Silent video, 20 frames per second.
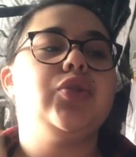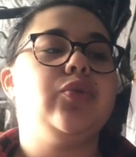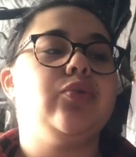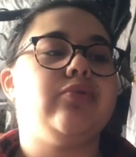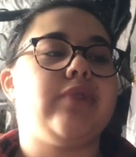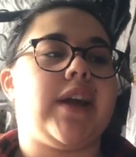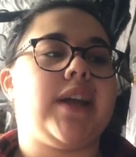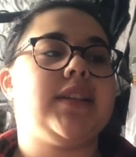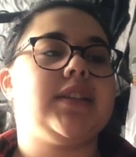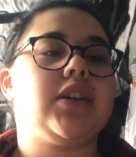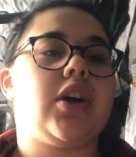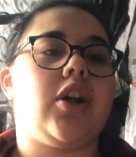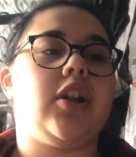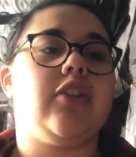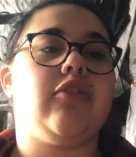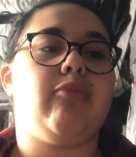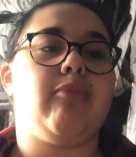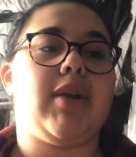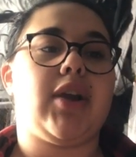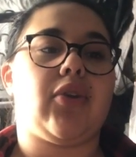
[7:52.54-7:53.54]
to rent
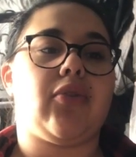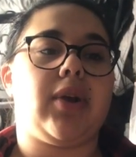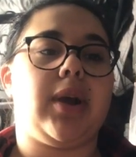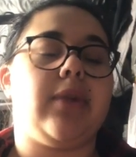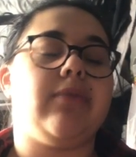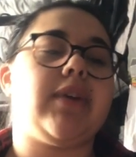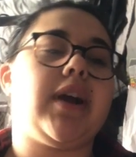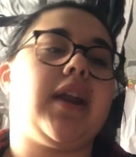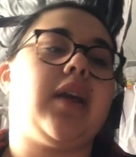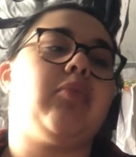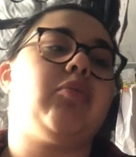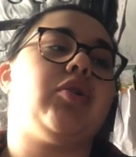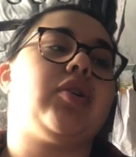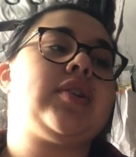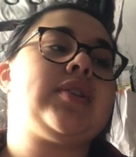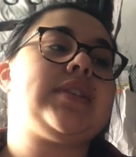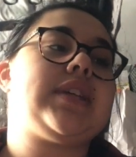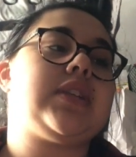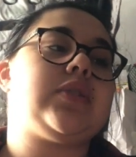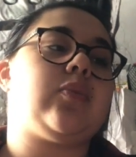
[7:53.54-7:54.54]
all of my creative writing
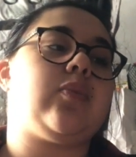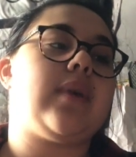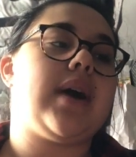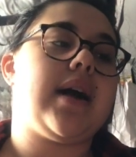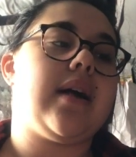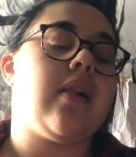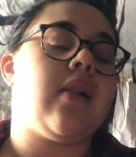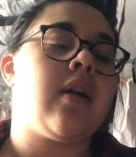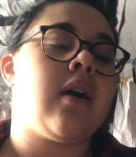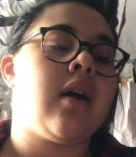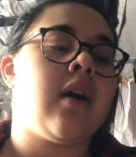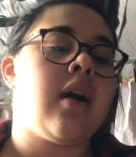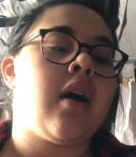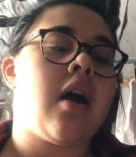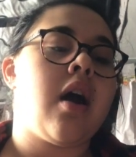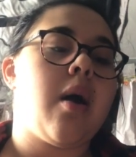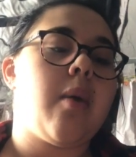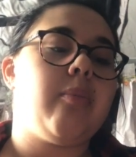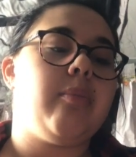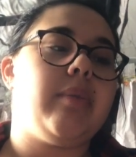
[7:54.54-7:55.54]
books as well,
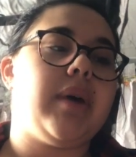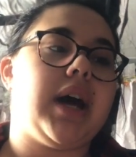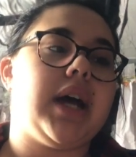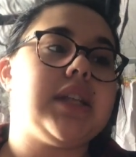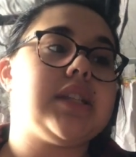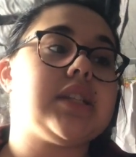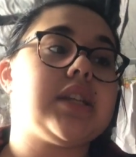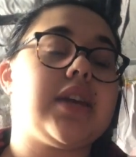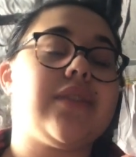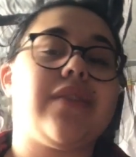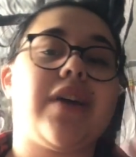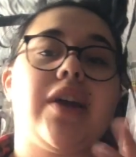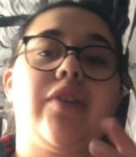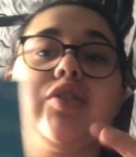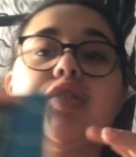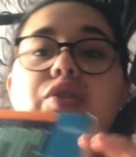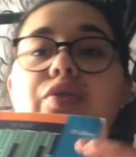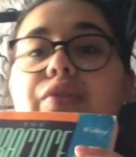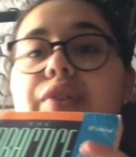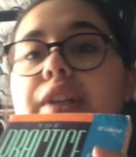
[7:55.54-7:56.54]
but if I
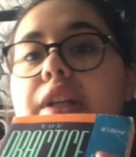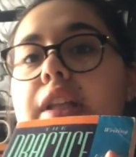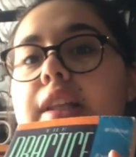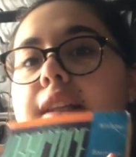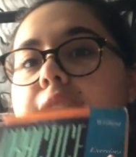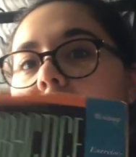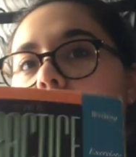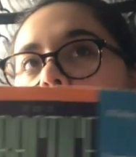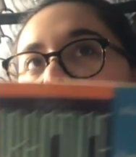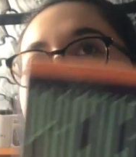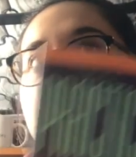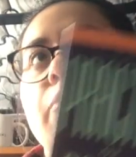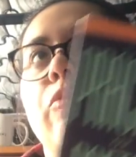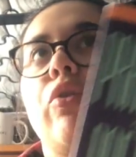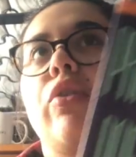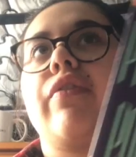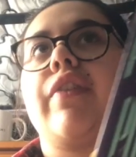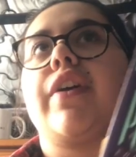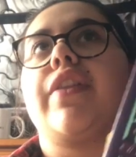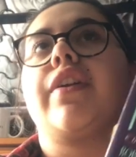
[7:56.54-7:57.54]
do really like them
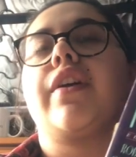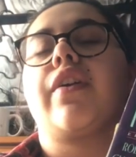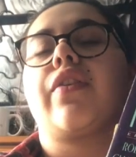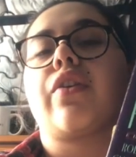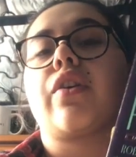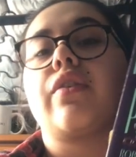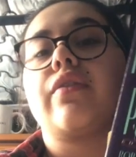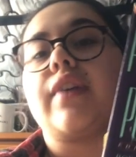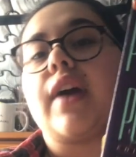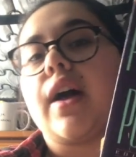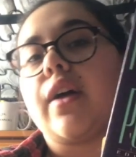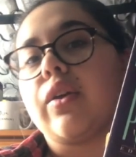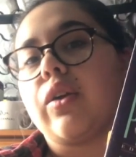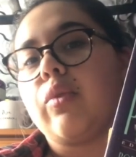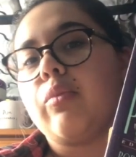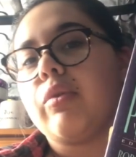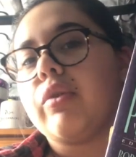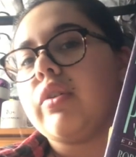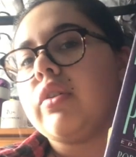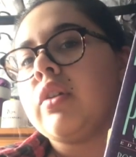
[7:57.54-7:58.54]
or if I think they're
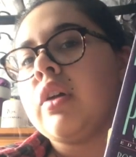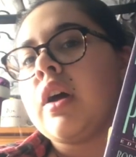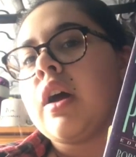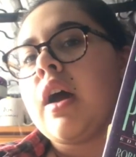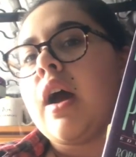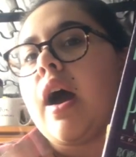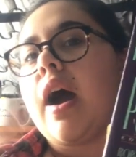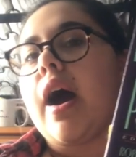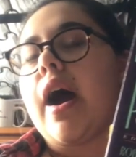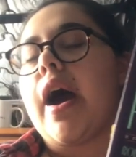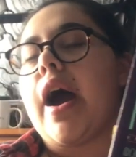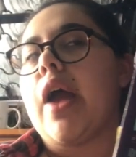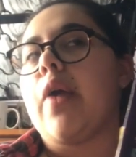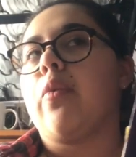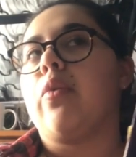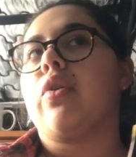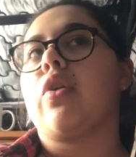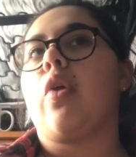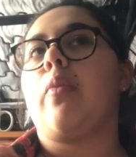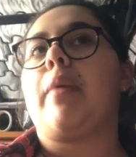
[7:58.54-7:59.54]
valuable, I
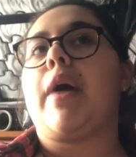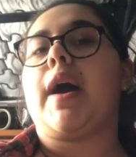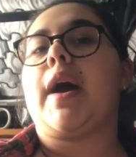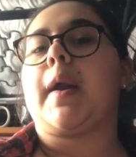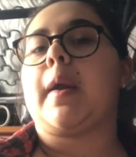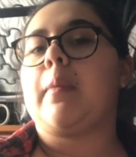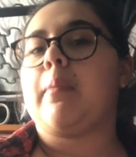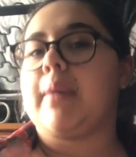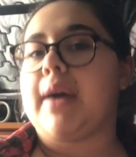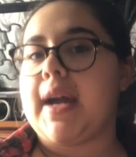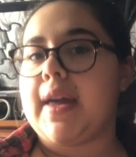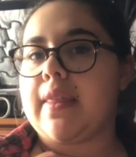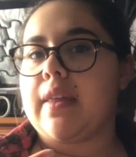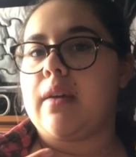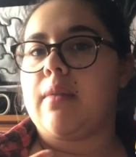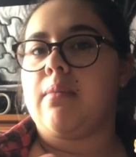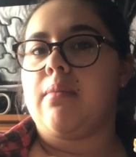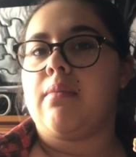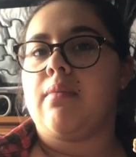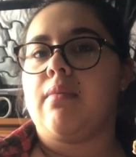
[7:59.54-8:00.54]
will go back and buy
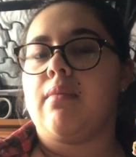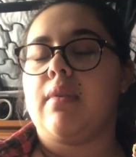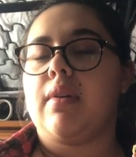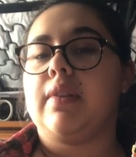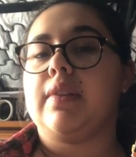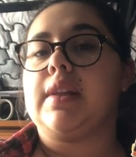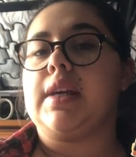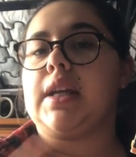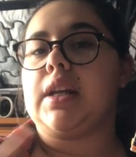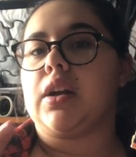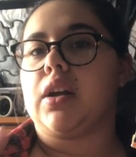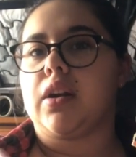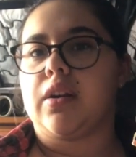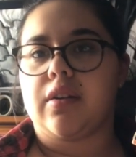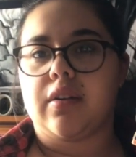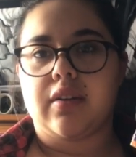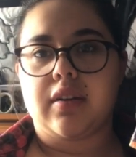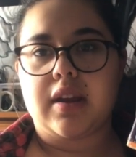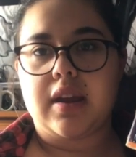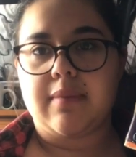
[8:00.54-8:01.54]
them later
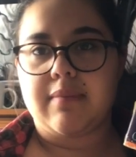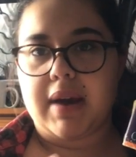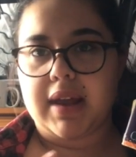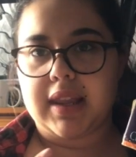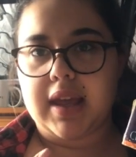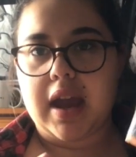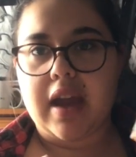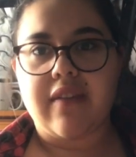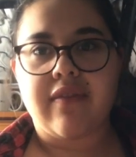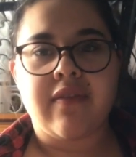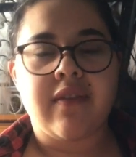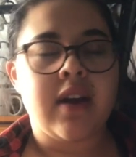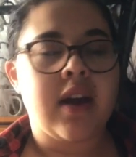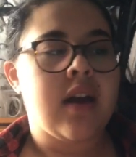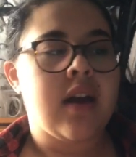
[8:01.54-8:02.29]
in my life